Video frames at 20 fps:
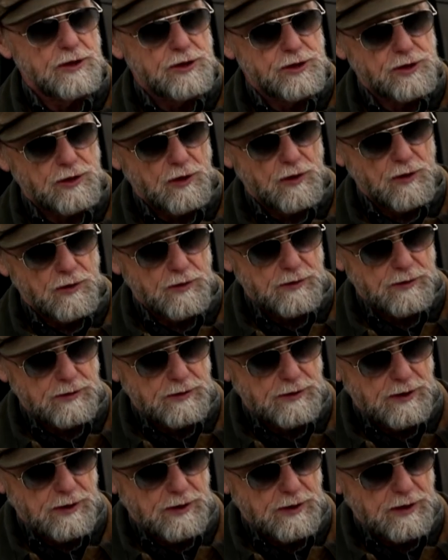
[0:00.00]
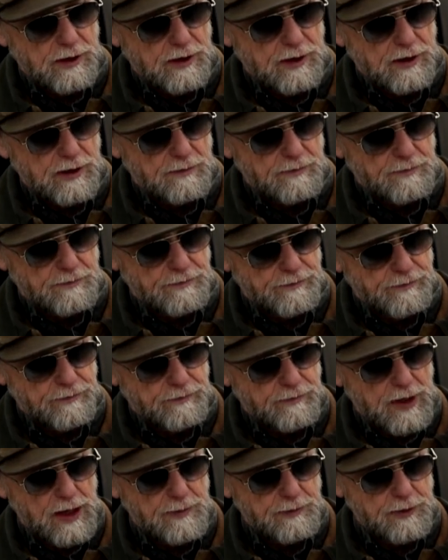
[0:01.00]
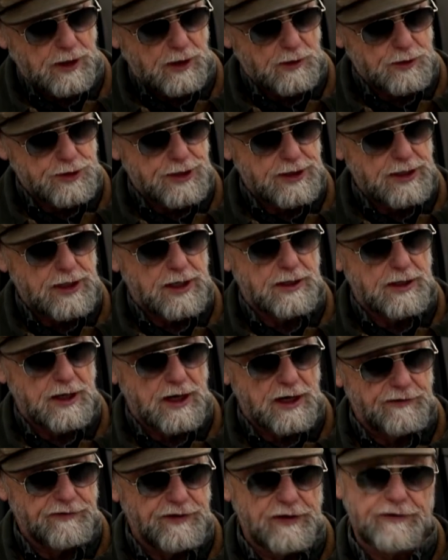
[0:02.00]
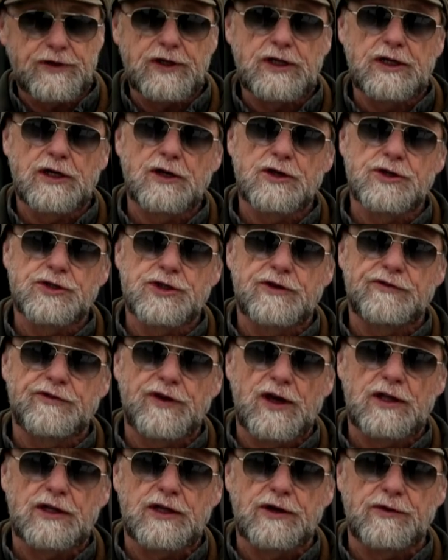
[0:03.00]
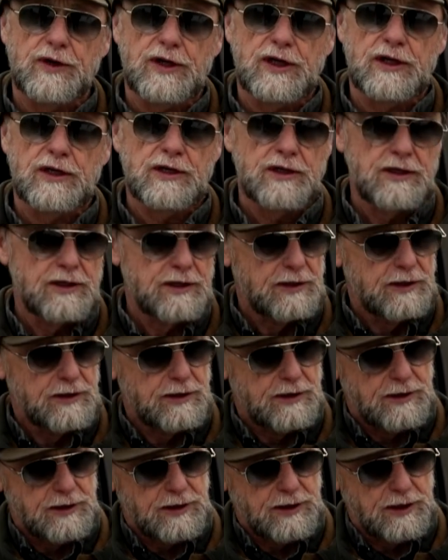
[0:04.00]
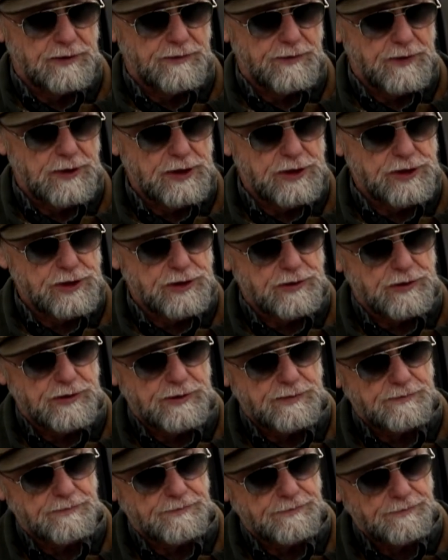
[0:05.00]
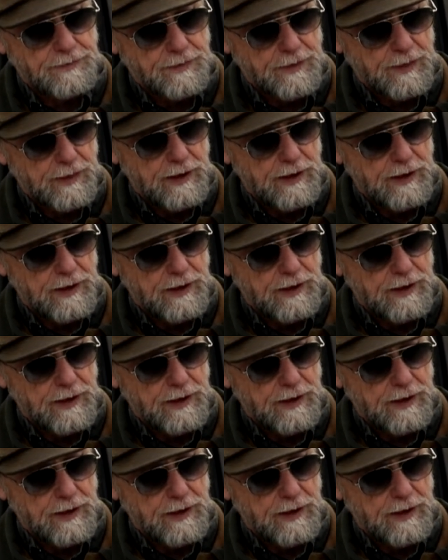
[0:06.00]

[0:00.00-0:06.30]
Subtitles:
So I'm closing in on 50 years in falconry here pretty soon.